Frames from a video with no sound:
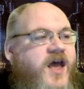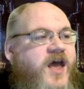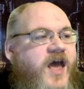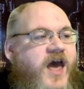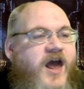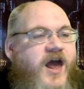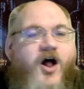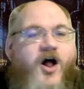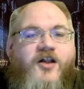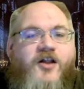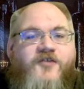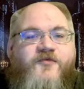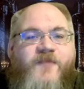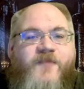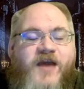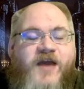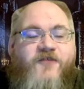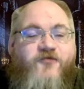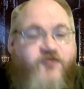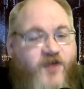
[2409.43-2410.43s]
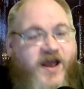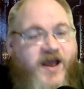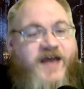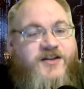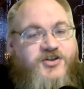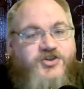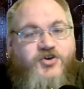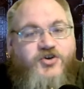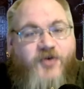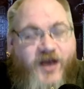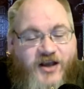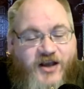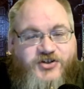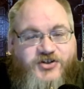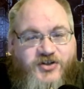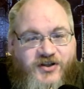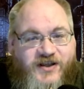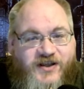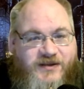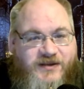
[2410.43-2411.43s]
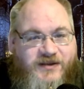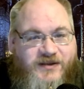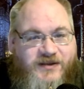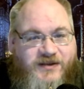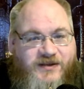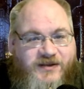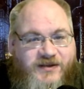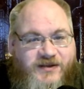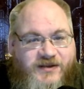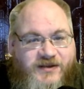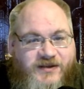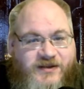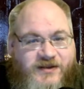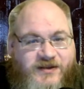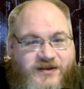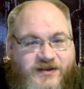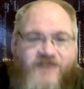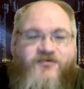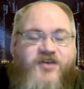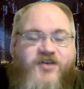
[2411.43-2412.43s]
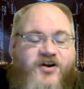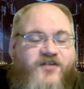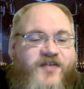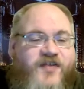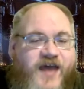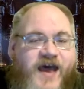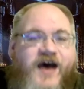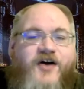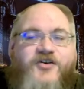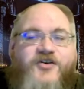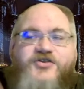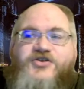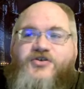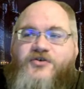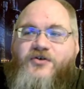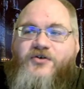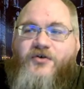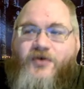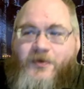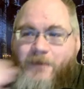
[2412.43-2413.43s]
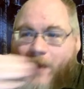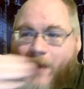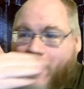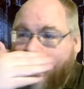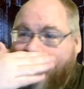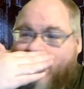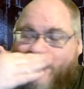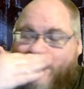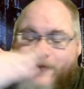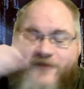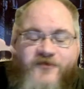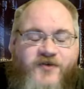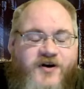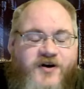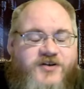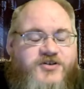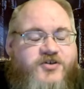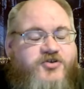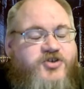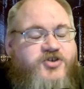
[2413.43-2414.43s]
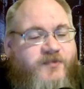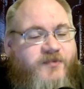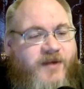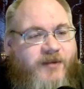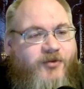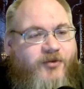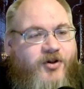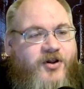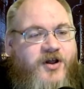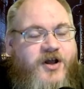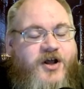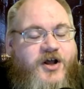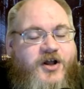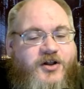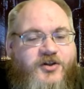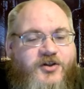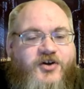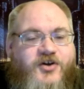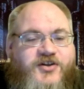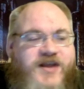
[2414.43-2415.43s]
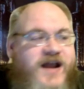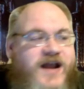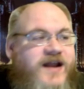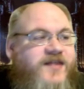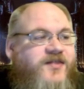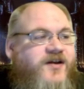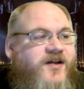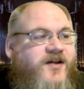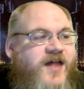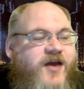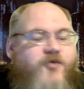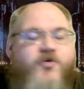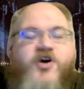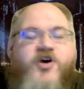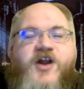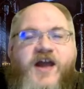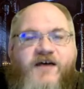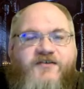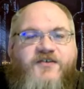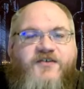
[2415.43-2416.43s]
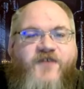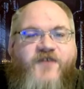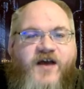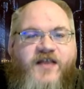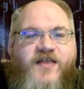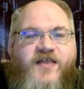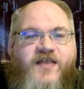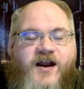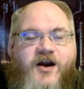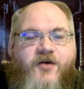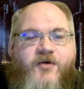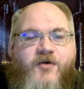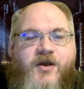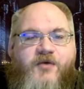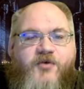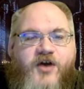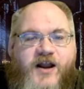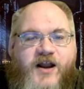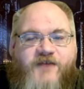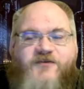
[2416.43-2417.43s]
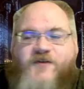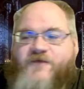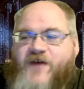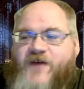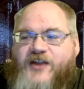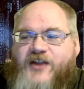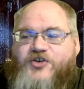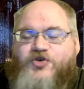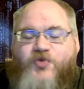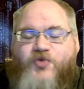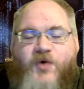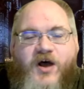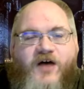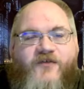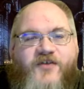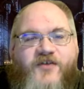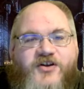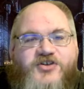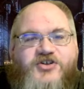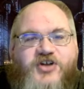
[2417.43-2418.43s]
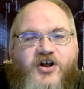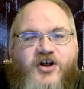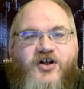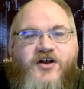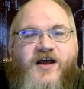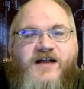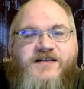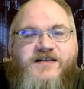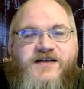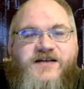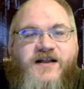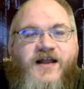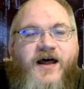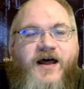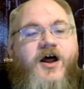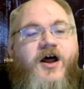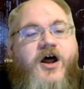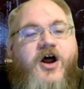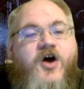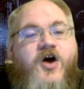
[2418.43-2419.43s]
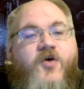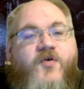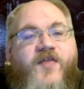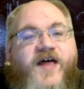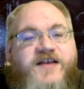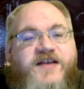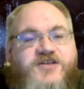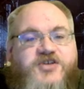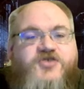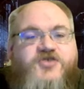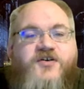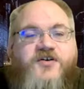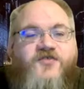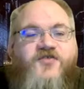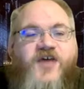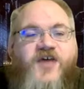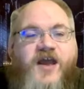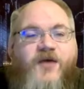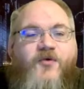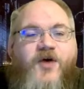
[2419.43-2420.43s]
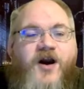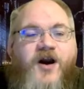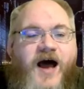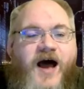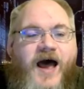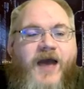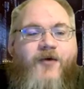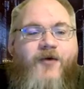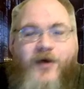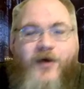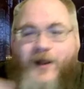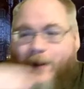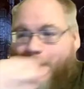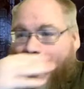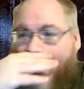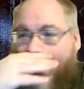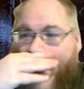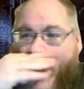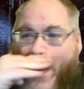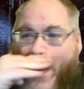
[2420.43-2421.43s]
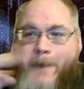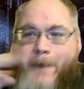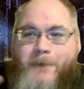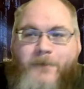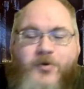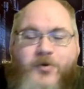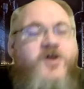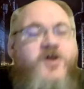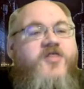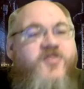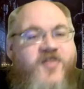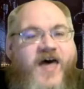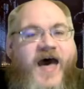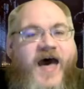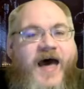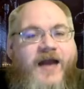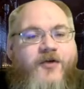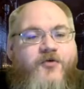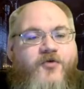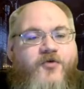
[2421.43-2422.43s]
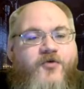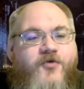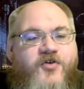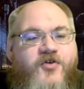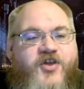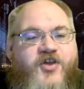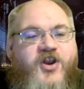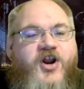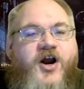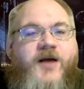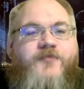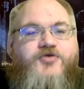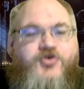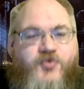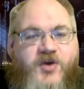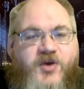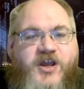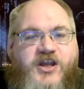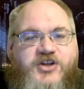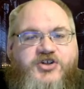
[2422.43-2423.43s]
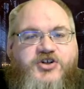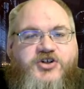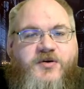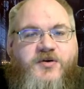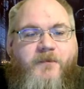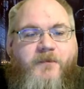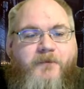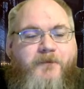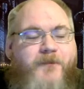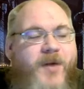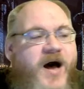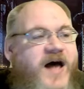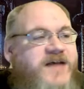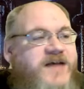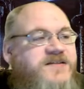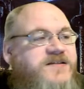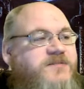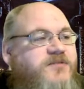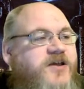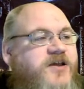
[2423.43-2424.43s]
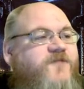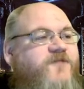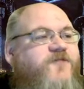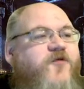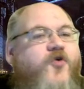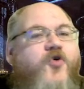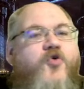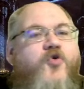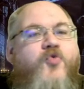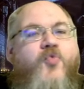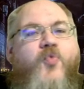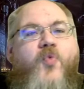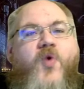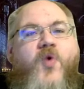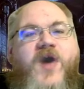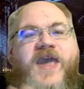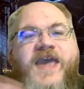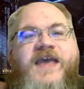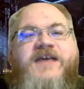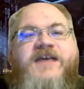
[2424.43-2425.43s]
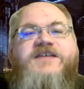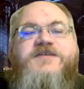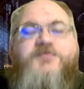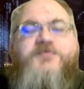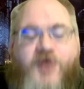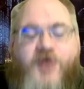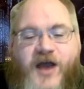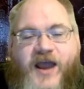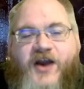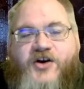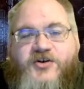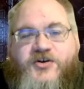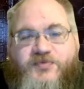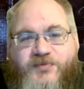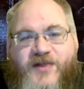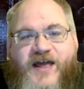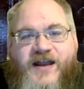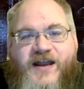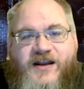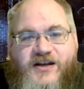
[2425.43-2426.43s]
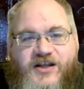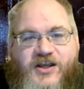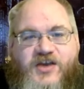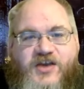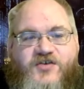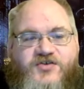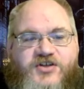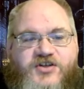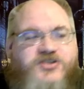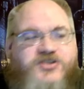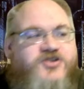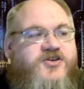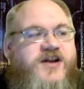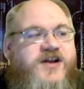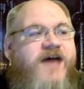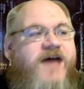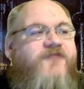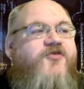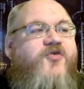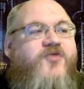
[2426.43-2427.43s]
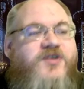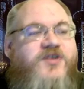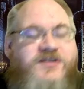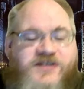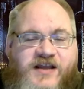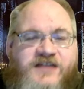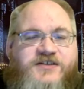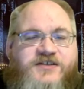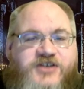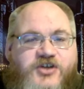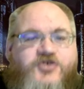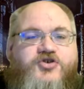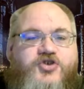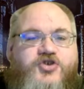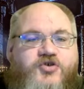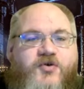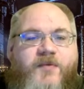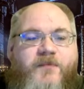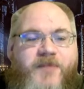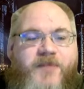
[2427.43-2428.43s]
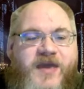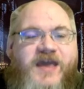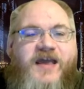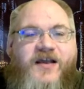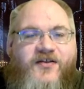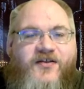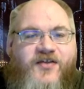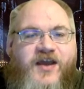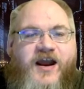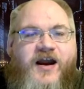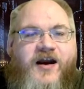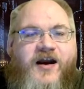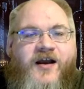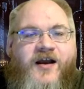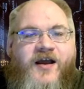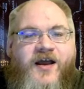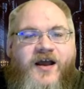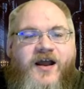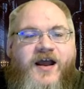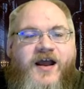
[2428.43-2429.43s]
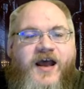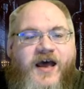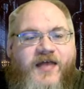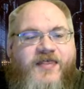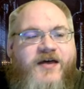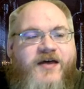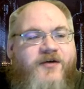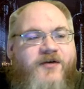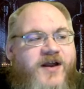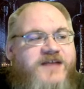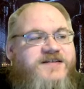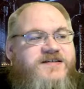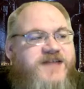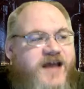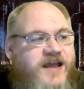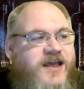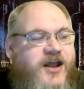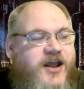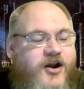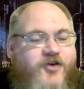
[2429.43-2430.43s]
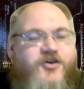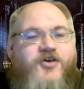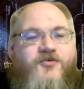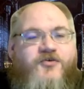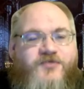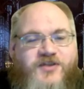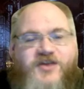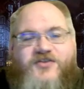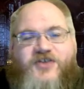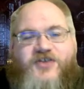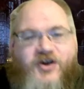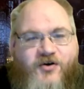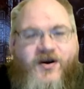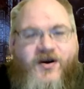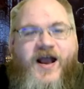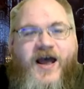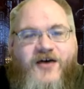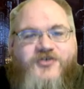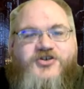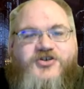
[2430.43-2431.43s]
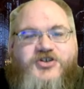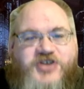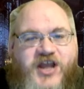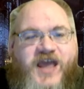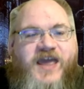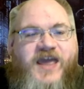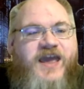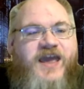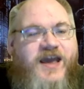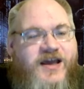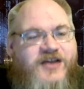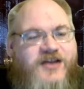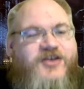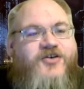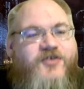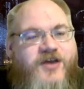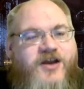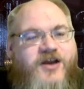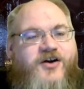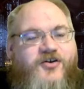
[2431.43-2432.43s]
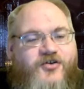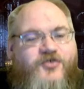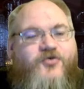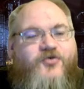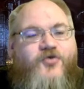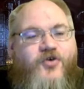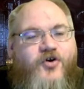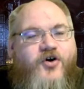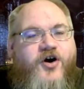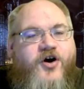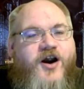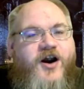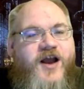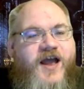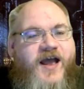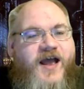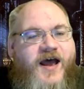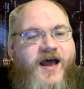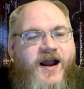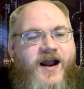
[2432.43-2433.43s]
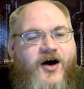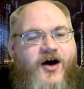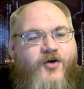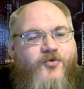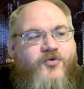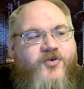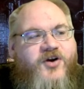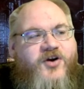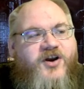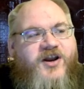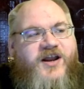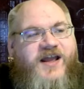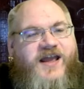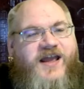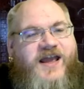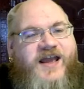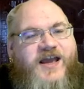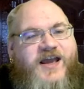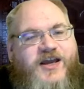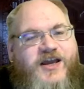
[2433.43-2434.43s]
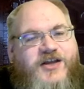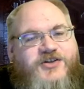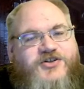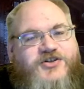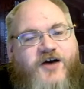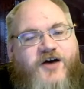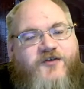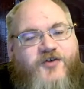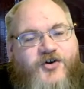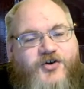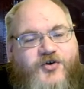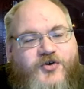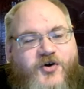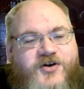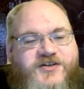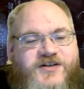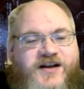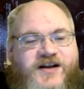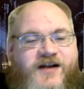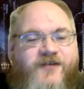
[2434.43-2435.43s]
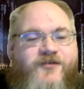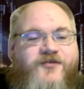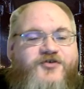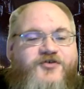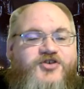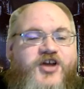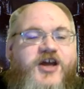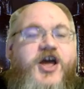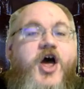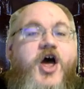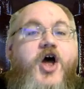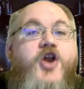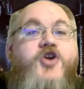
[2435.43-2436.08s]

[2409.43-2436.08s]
And all of my friends who actually live here in the house or, or pop over for a social bubble looked at it and they're like, we're going to have to fight that, aren't we? We're going to have to fight a 12 inch tall Godzilla. well, that's the sort of thing where I will put that within arm's reach possibly for weeks prior to planning to use it so that everyone gets used to it being there. And then when I say, you know, you the, the ground's shaking and you hear the roar, and I'll reach over towards it, and everyone's like,